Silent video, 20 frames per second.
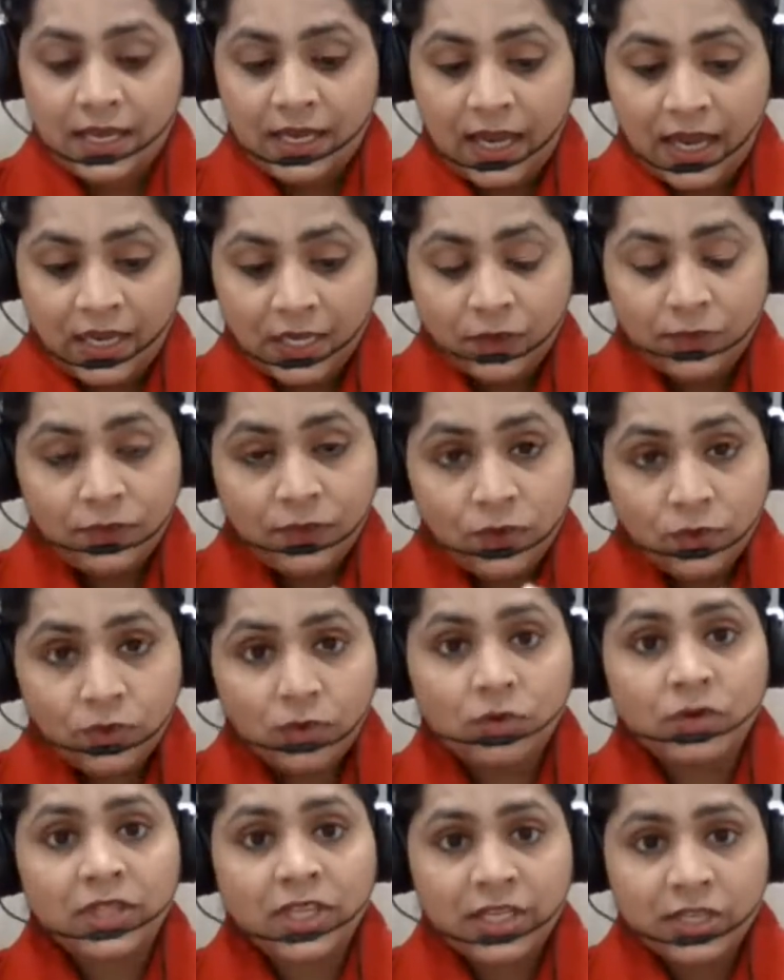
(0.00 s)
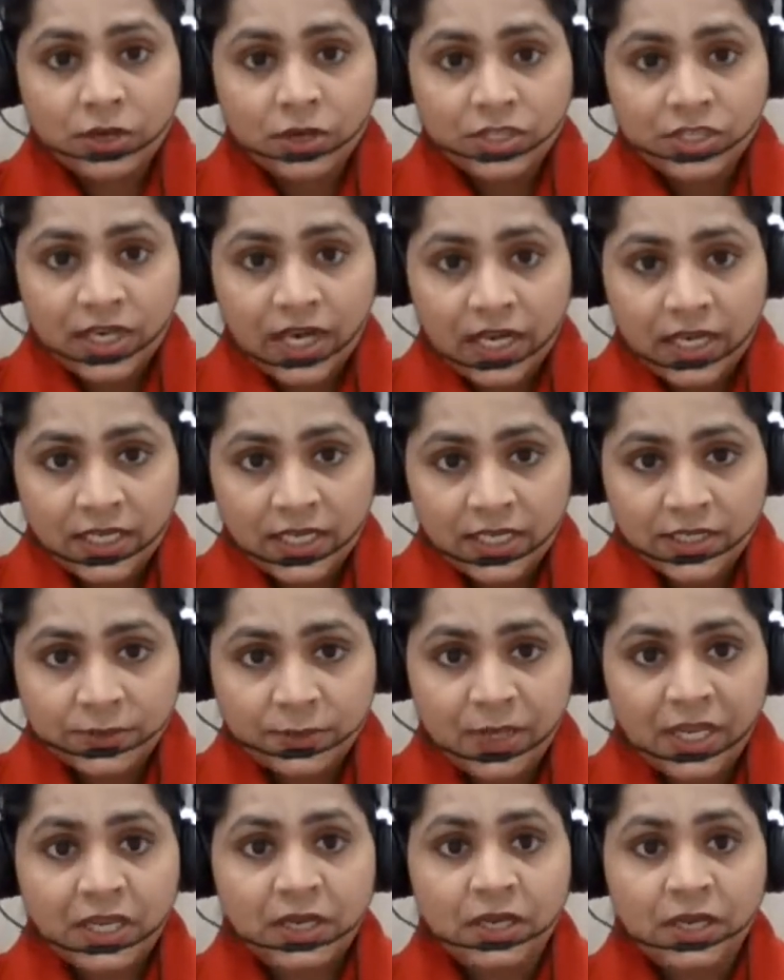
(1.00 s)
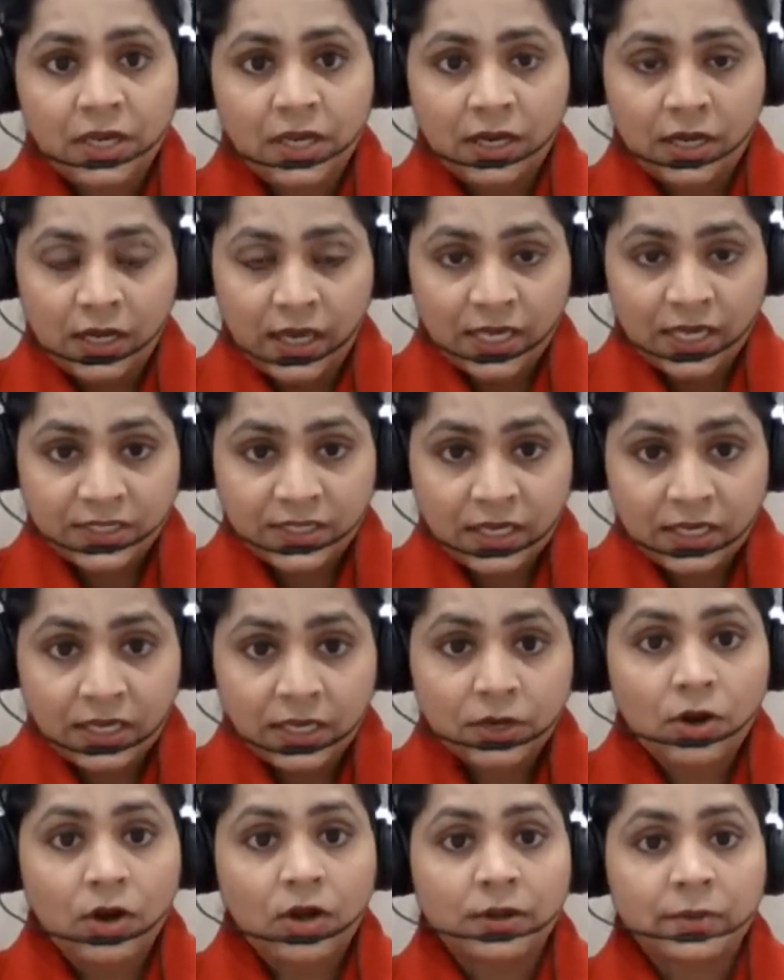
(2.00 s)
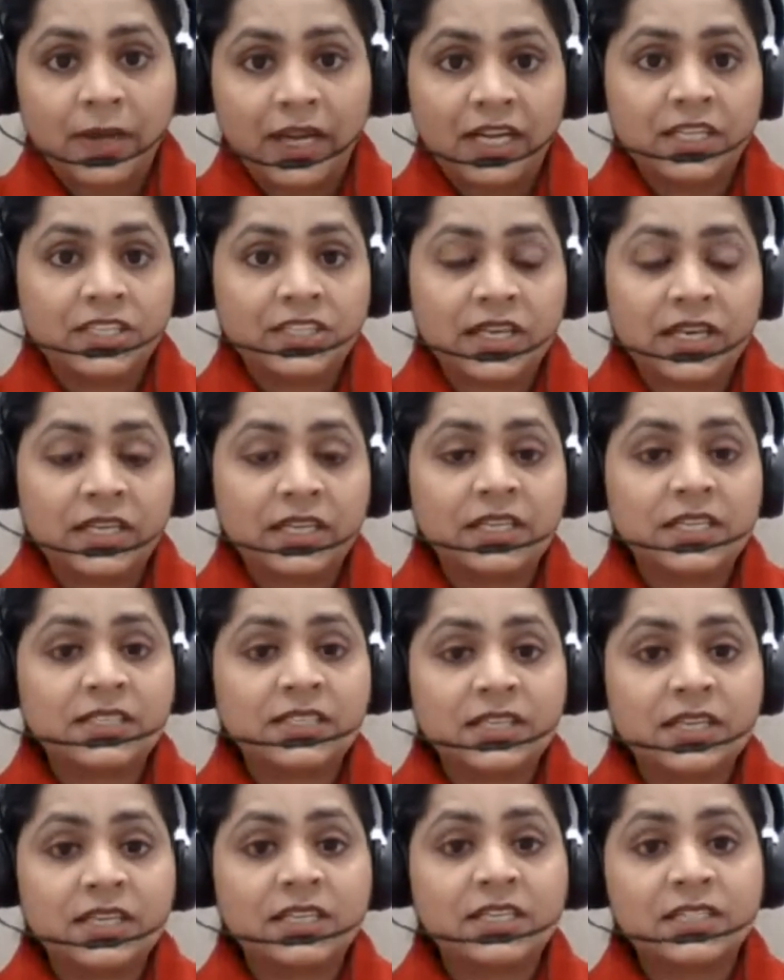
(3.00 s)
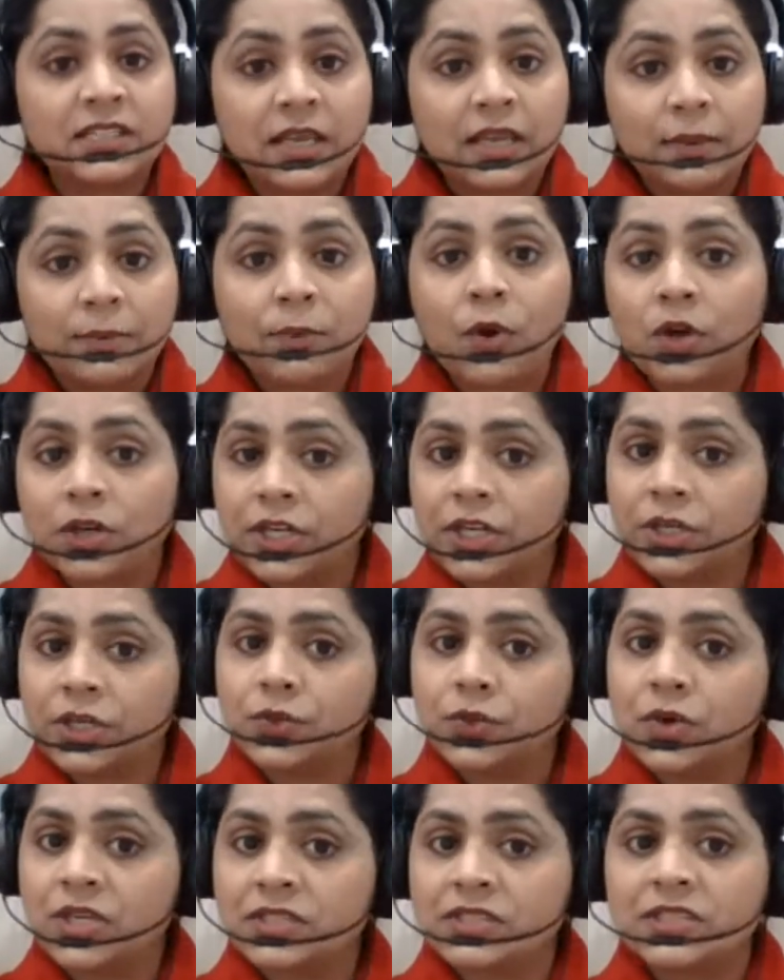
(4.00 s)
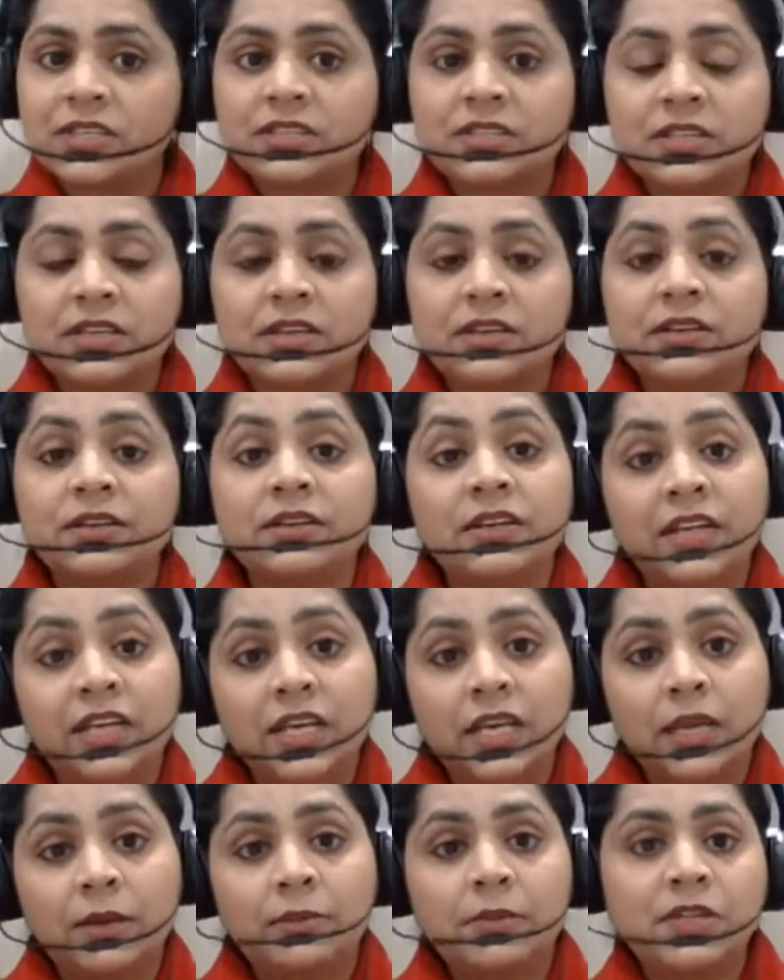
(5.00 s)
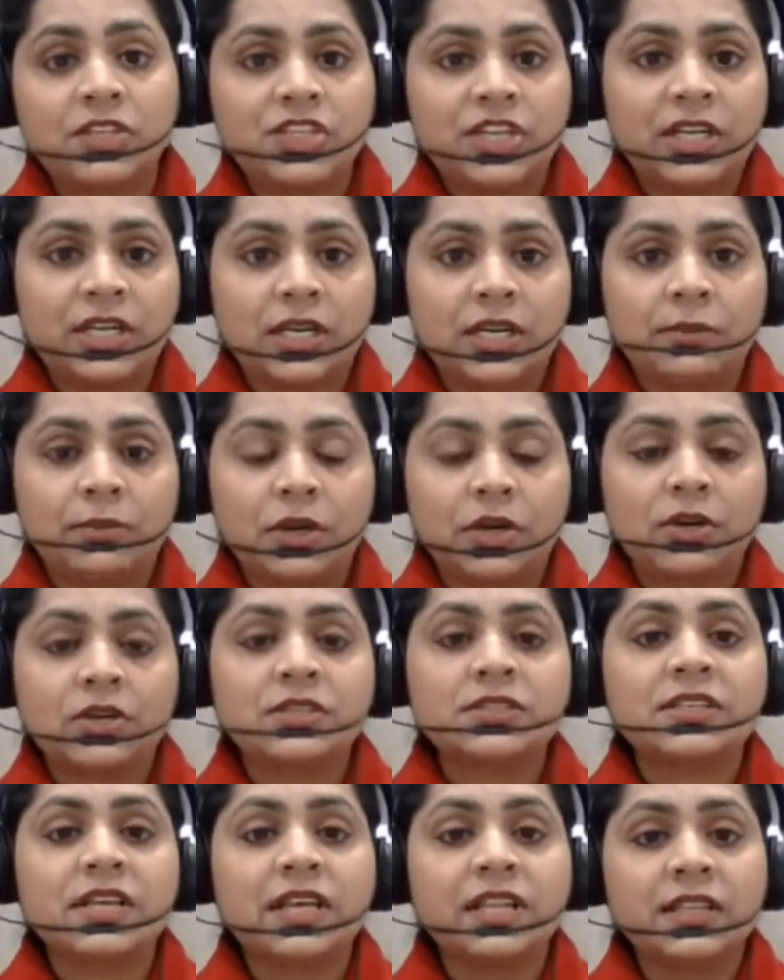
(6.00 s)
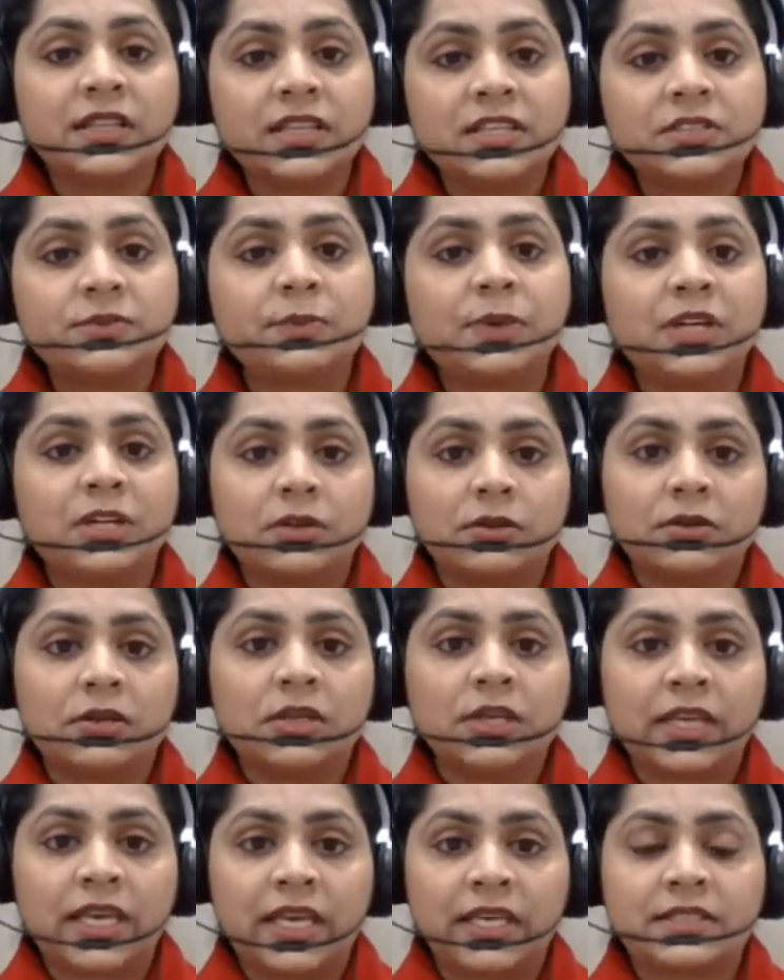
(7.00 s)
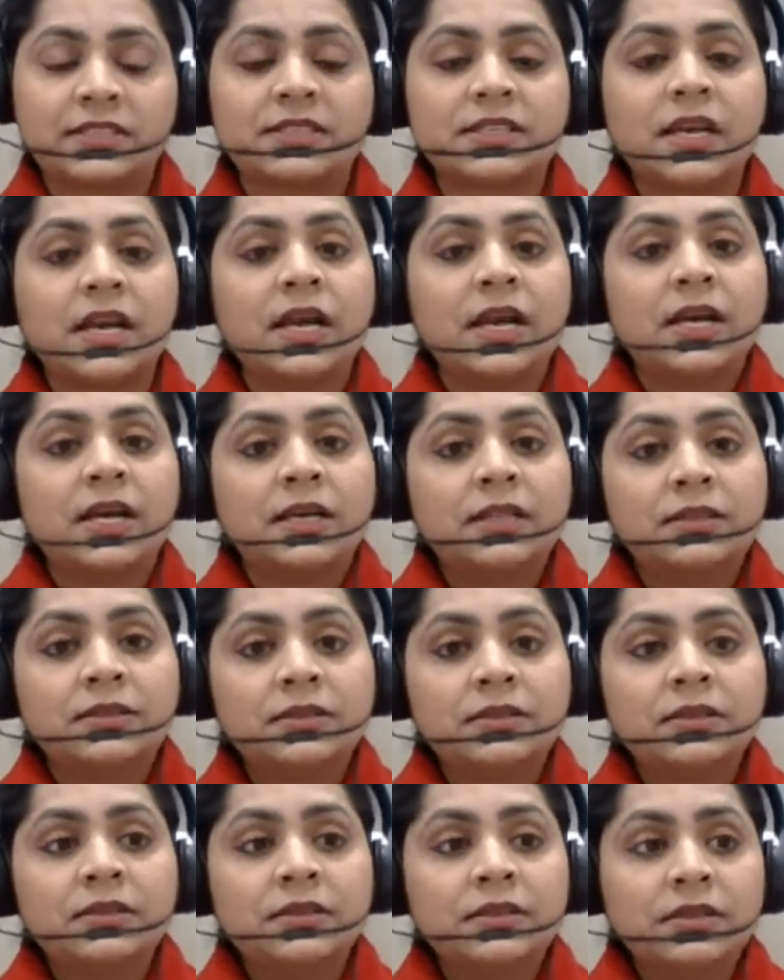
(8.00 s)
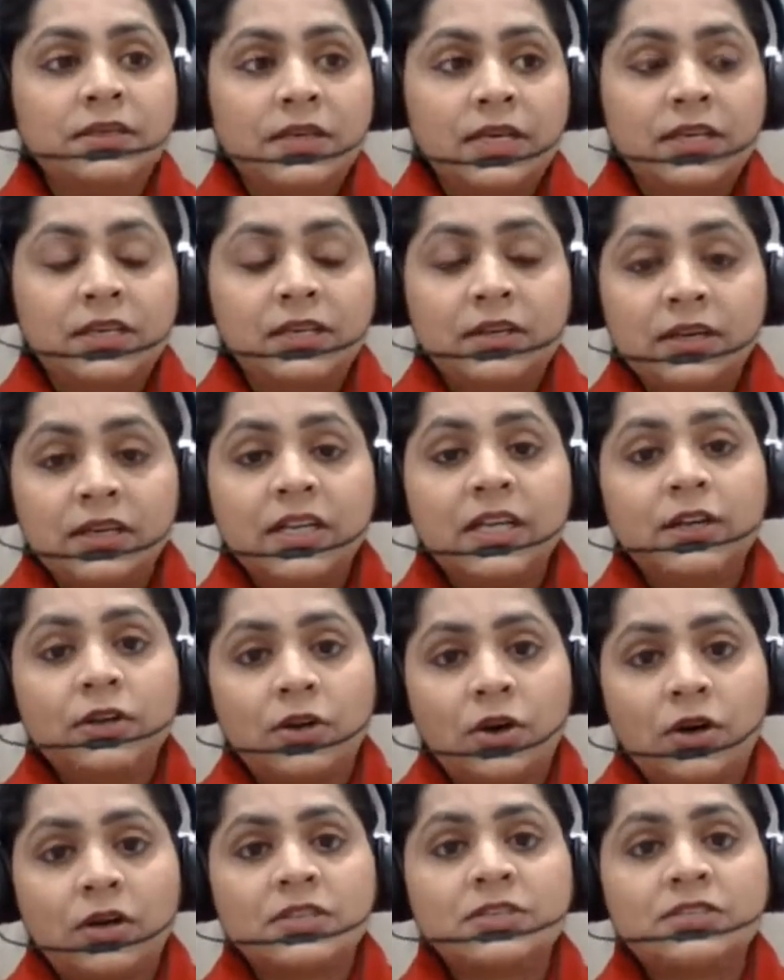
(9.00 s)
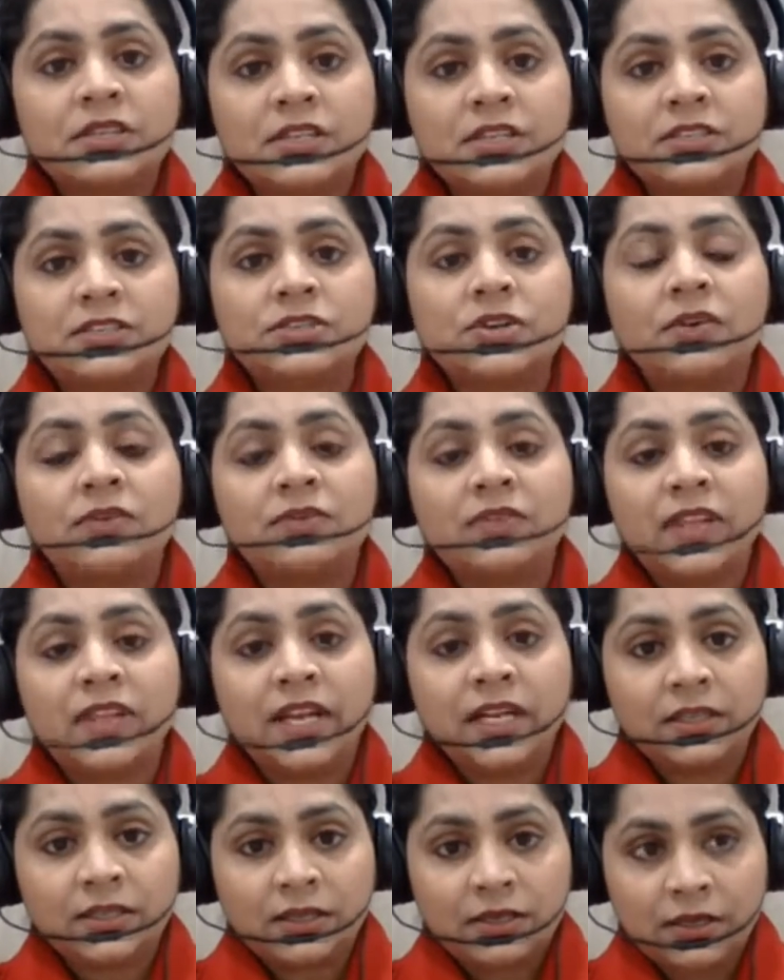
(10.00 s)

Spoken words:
and if you know that your child has undergone meningitis, it is important to assess their hearing immediately, because in this particular case, the hearing loss is of that